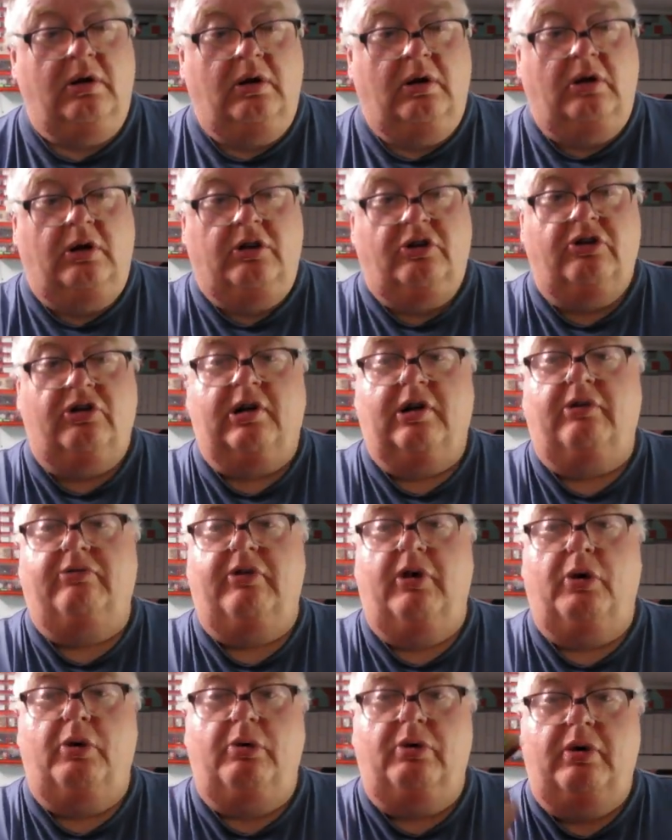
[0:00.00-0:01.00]
Just a little
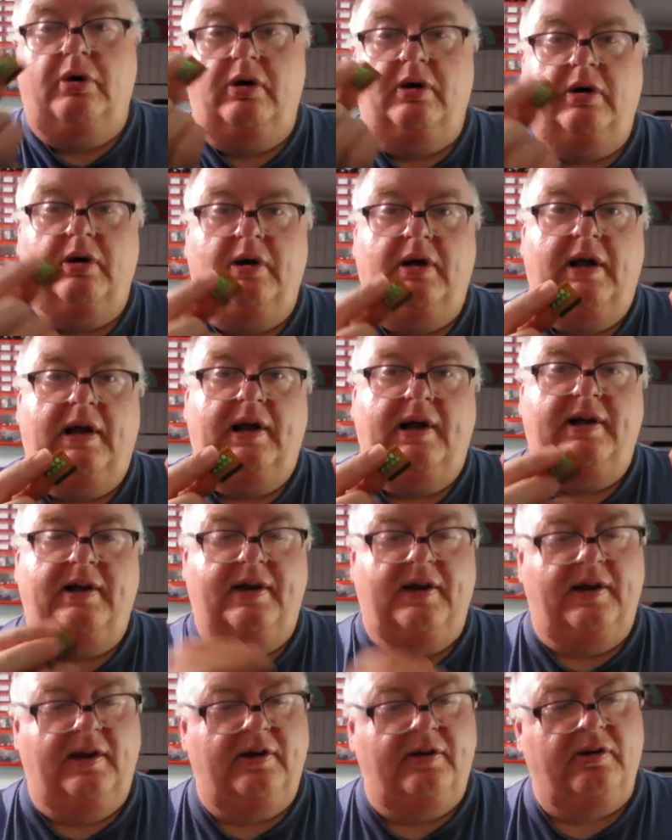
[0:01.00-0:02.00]
row
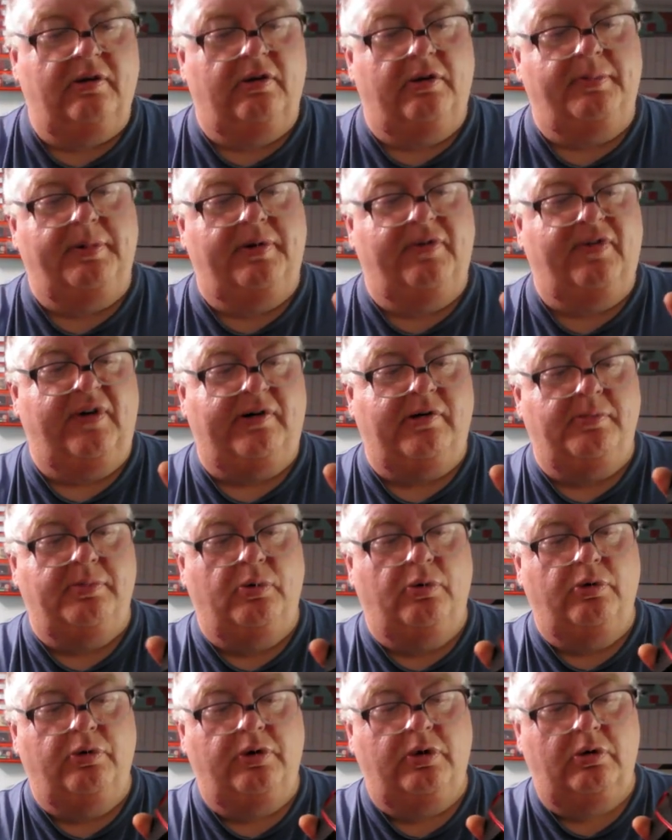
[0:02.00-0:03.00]
LEDs on a bit of error
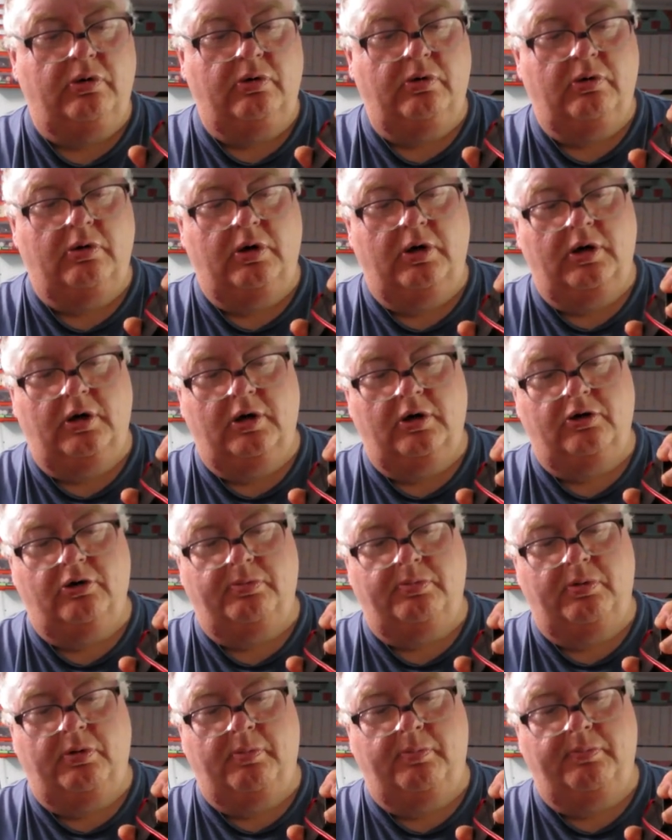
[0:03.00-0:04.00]
board.
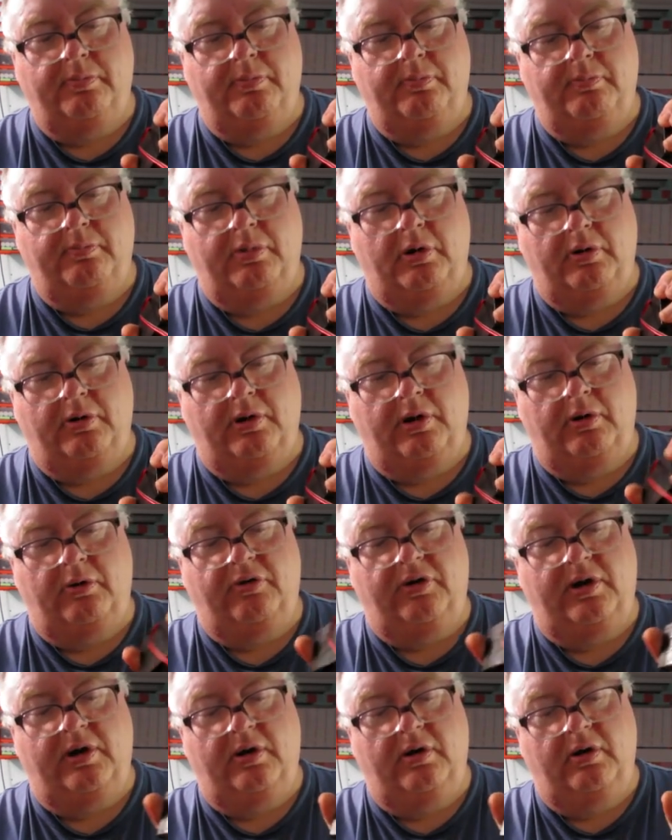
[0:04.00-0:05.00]
Just plop
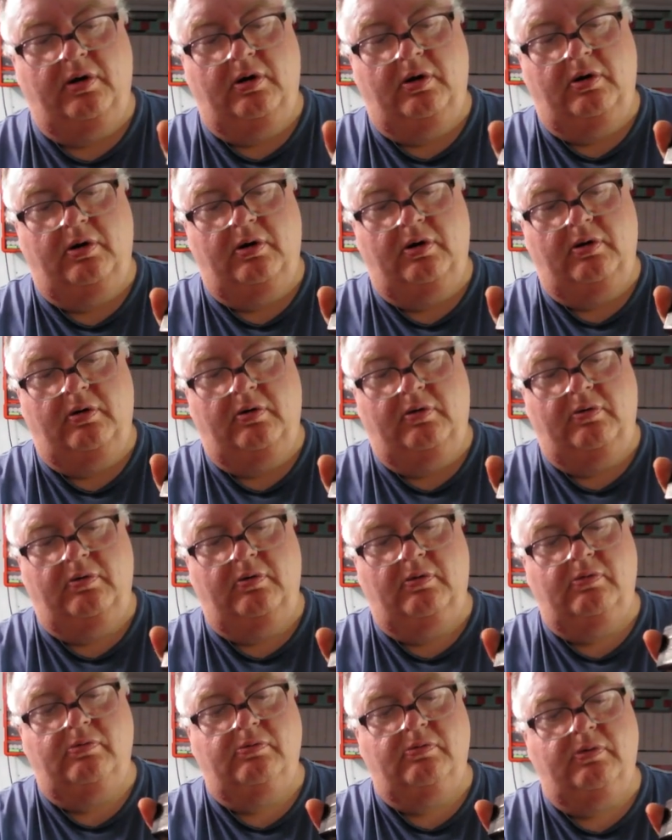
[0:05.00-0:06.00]
those in.
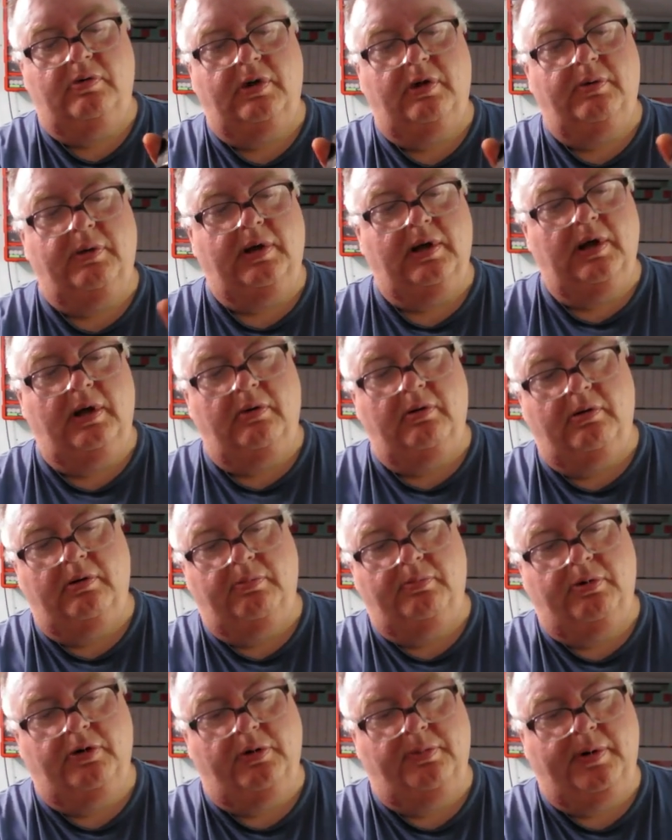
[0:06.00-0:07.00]
There we go,
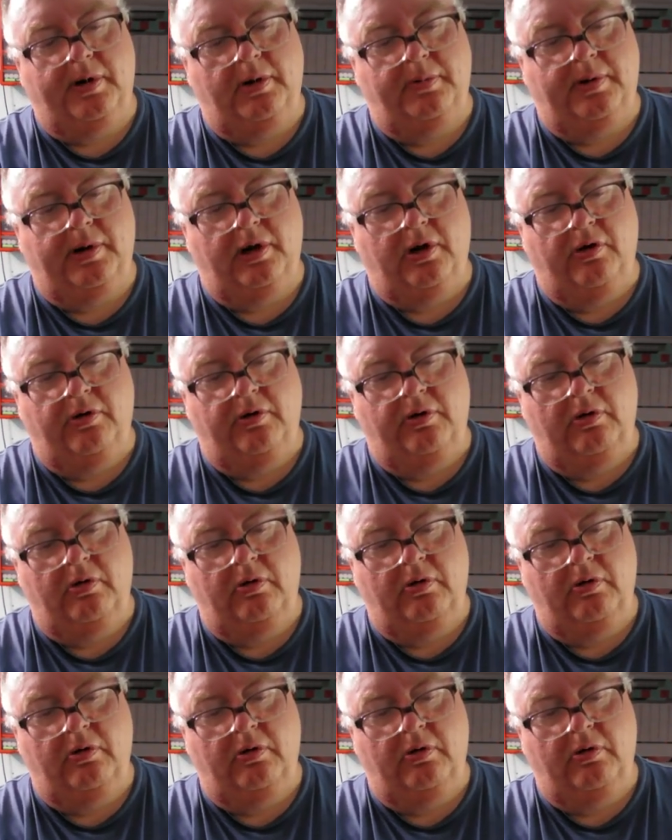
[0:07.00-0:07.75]
and put the power back on.